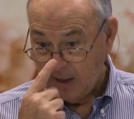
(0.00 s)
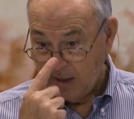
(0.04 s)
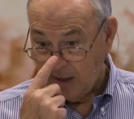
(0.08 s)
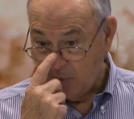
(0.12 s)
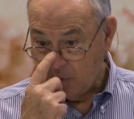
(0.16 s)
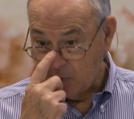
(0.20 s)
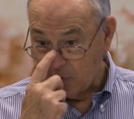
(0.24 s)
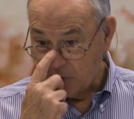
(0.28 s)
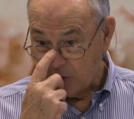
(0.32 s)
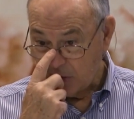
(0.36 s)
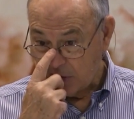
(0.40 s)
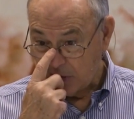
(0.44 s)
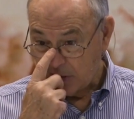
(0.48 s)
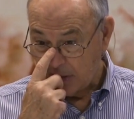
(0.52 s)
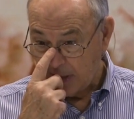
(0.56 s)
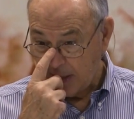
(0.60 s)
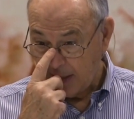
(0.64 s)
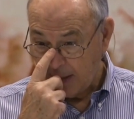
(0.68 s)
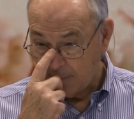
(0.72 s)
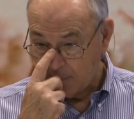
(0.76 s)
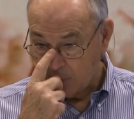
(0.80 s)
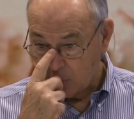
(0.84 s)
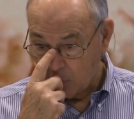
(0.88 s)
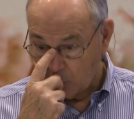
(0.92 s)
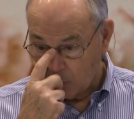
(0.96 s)
it was the
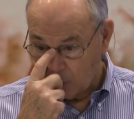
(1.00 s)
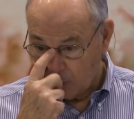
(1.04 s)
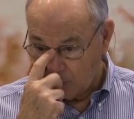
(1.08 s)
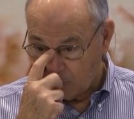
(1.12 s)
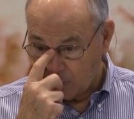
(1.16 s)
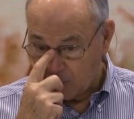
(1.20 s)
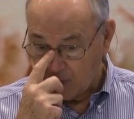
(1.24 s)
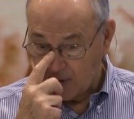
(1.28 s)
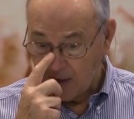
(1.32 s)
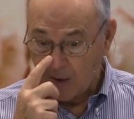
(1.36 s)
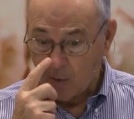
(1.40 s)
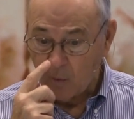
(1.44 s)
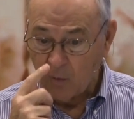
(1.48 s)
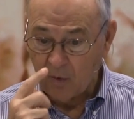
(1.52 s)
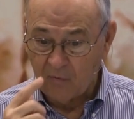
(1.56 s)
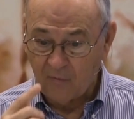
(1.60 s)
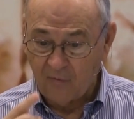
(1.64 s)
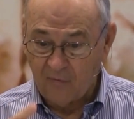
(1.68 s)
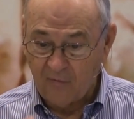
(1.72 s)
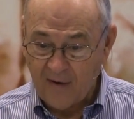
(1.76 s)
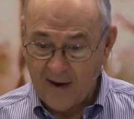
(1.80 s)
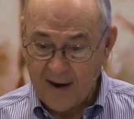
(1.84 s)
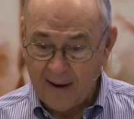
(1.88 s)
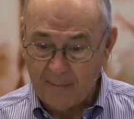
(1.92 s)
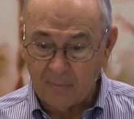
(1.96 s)
same sort of thing with
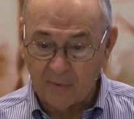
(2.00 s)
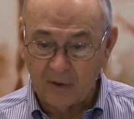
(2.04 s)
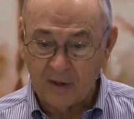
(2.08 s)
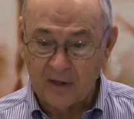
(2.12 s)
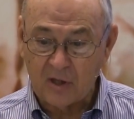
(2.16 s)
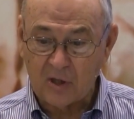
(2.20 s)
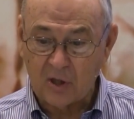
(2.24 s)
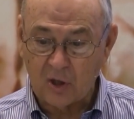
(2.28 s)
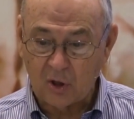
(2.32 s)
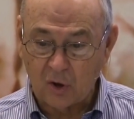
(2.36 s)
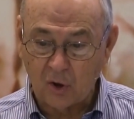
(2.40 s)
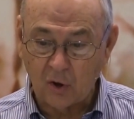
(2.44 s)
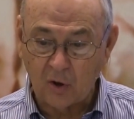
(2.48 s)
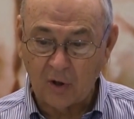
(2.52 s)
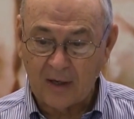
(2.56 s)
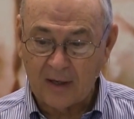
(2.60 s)
families that took